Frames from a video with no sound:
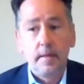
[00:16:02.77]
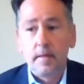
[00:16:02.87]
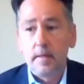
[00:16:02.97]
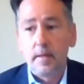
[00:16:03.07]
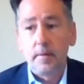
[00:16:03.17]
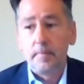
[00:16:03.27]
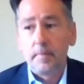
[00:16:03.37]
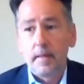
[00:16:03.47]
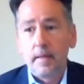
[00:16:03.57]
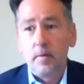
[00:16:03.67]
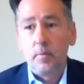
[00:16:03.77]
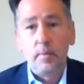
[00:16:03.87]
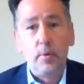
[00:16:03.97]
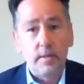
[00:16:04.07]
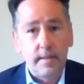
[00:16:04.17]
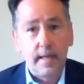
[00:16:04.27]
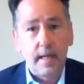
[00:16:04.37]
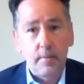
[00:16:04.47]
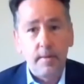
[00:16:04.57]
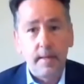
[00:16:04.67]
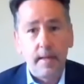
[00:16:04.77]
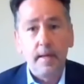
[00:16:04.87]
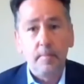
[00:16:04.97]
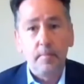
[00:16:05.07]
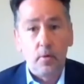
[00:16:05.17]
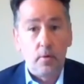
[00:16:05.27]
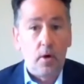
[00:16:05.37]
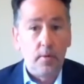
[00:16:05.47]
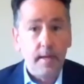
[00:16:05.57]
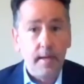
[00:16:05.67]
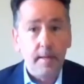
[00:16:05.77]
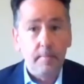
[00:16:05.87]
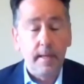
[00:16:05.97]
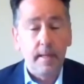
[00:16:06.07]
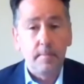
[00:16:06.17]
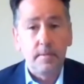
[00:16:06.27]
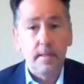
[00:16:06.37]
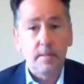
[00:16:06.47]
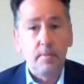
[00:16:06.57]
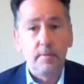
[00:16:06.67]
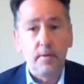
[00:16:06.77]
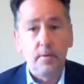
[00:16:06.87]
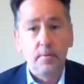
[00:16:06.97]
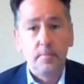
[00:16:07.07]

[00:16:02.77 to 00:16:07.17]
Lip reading: you know, we work together in that aim, or on that aim, perhaps. That's my view.